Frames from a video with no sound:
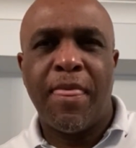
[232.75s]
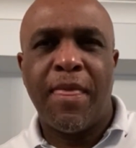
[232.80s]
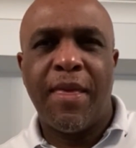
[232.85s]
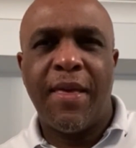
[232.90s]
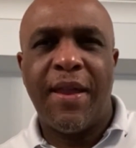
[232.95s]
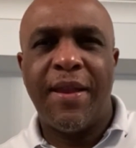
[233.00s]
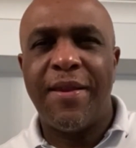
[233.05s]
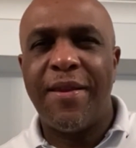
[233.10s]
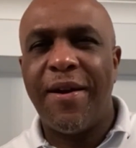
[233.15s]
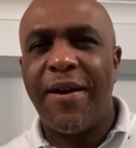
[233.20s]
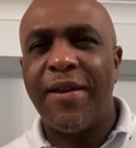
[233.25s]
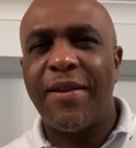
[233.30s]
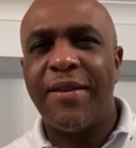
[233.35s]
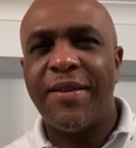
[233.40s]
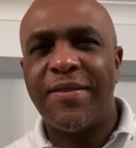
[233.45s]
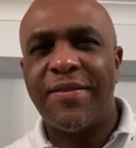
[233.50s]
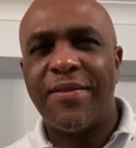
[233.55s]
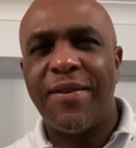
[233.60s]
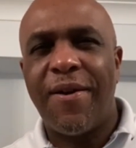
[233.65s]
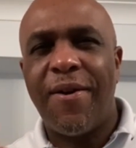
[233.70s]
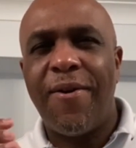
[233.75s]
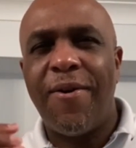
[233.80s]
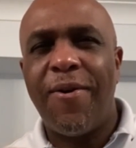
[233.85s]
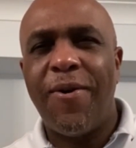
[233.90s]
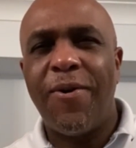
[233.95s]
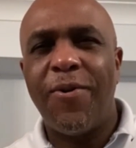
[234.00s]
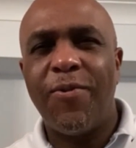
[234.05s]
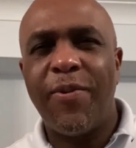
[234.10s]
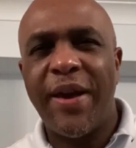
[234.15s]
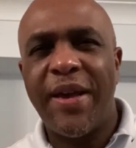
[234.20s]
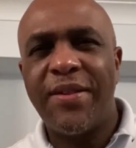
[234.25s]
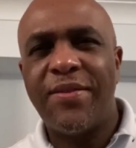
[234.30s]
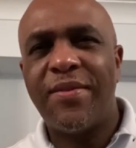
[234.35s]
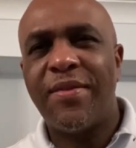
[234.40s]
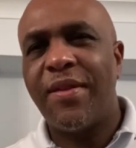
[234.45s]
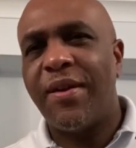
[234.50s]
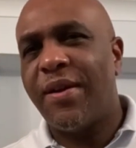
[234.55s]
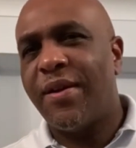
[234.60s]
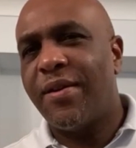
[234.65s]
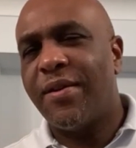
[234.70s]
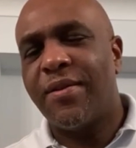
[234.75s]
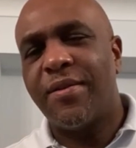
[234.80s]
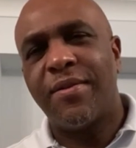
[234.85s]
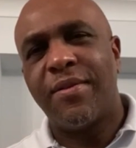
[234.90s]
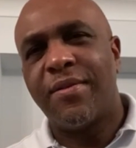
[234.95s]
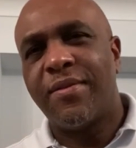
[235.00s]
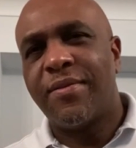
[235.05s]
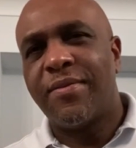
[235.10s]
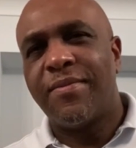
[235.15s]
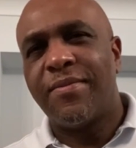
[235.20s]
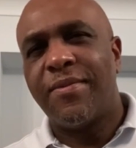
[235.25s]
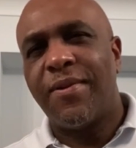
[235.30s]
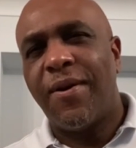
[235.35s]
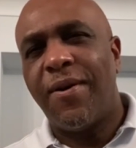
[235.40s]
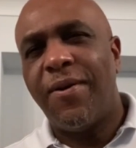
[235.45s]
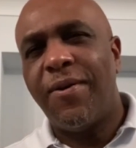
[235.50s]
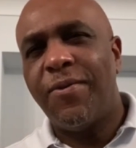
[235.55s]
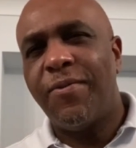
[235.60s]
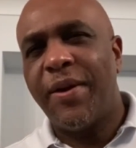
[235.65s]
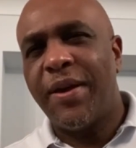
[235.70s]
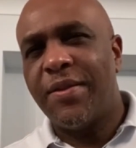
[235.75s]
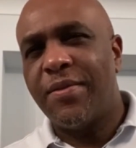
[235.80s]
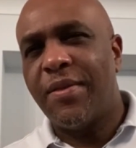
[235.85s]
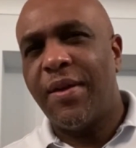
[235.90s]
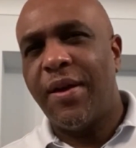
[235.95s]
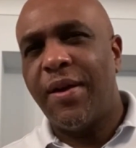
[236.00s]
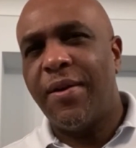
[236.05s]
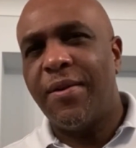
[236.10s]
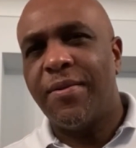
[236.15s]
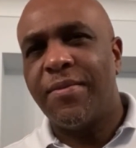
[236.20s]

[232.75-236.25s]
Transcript: And God is always there. Always there.